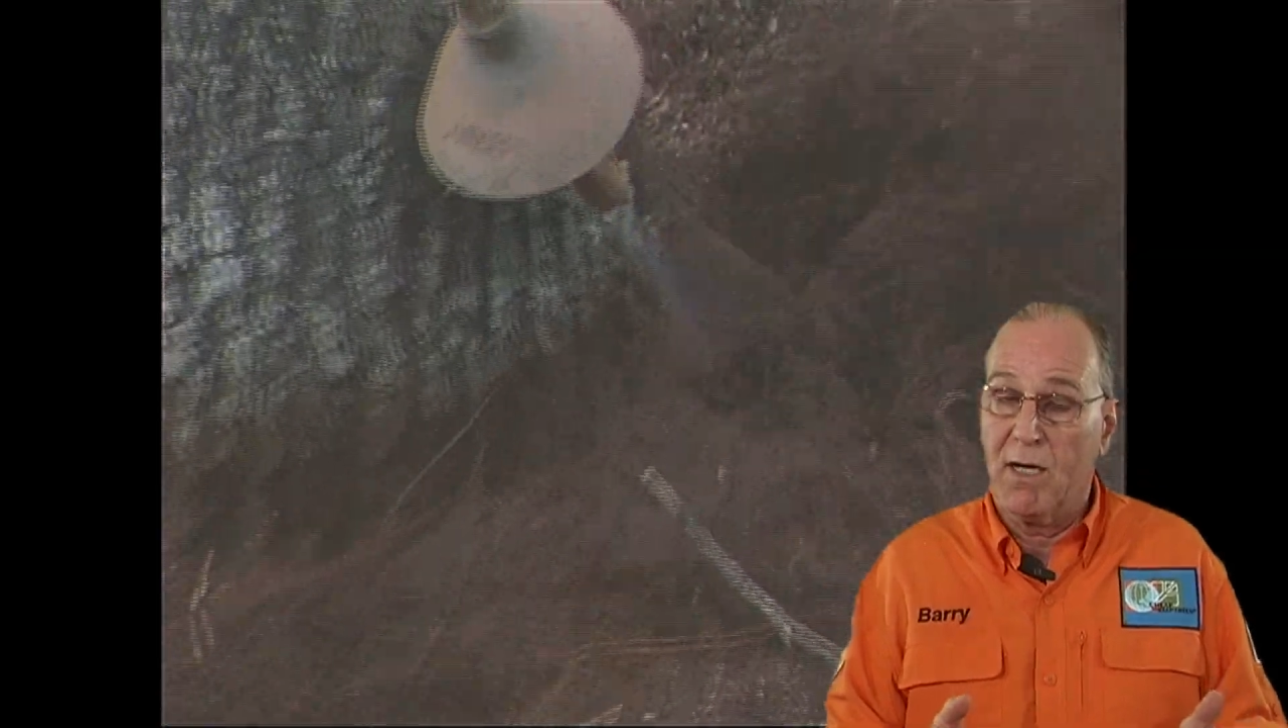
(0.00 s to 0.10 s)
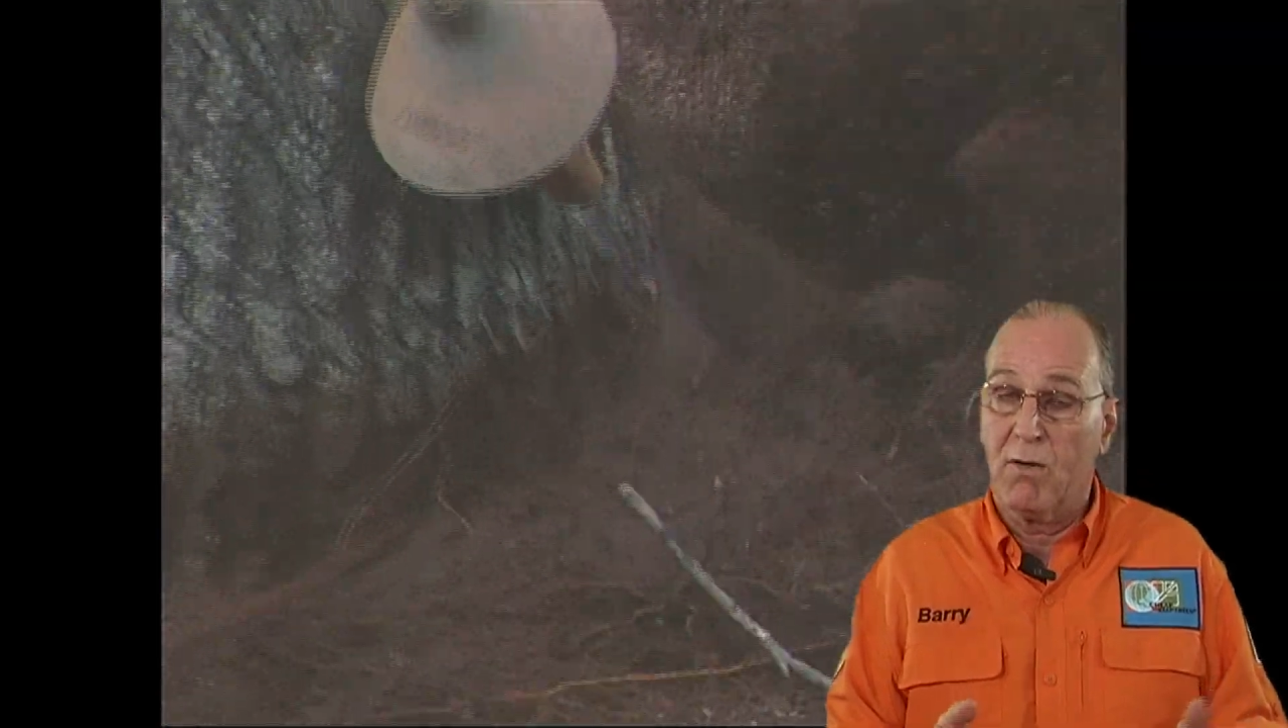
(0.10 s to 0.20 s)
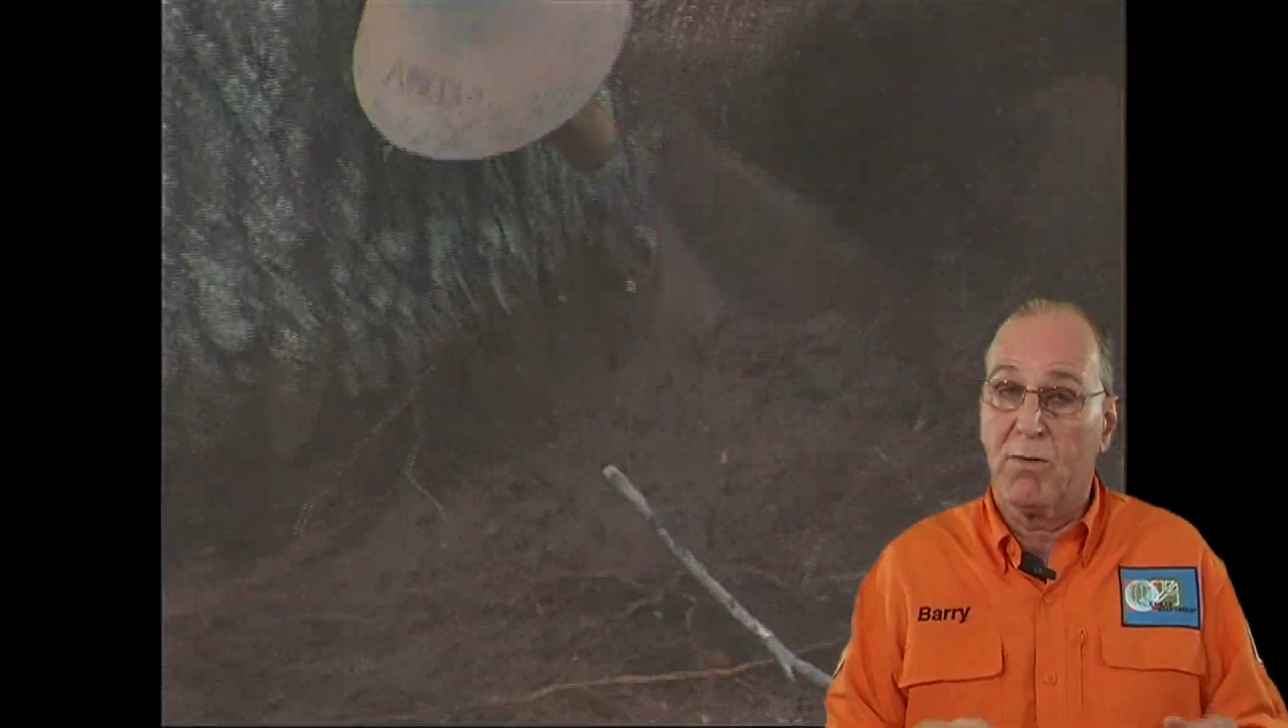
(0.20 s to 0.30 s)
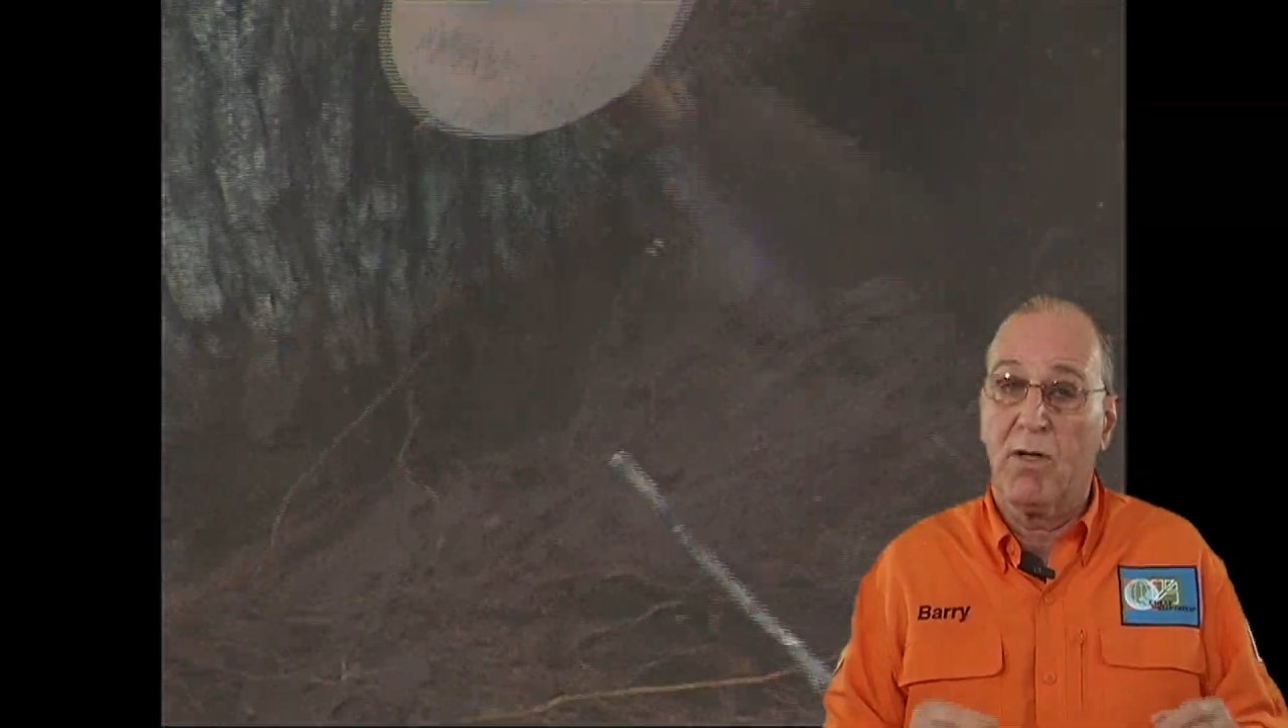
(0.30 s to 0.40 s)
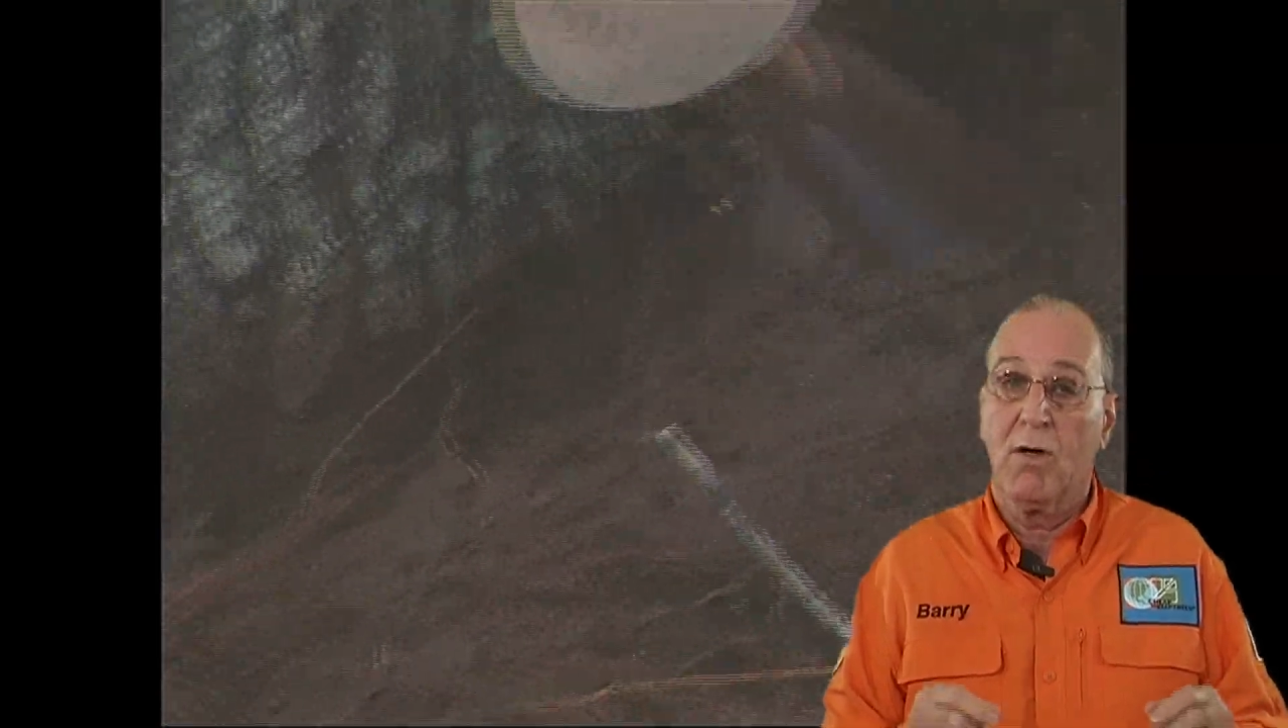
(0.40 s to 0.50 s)

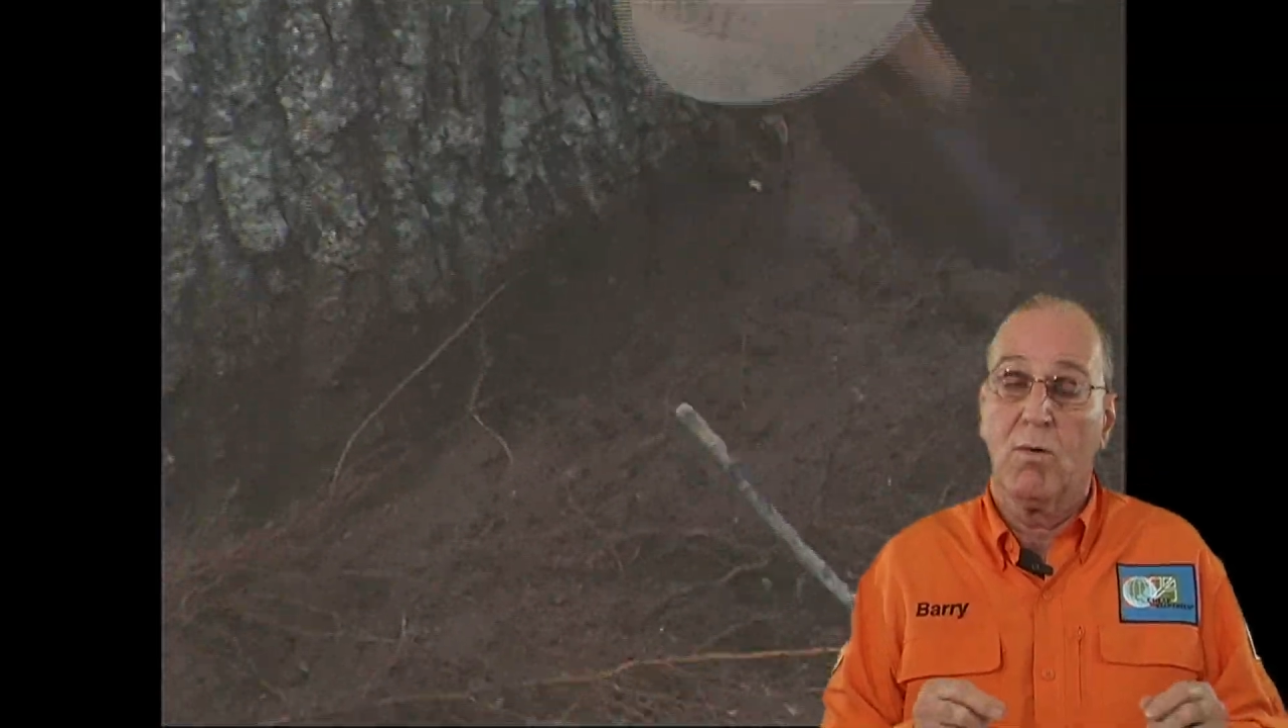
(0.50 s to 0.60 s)
on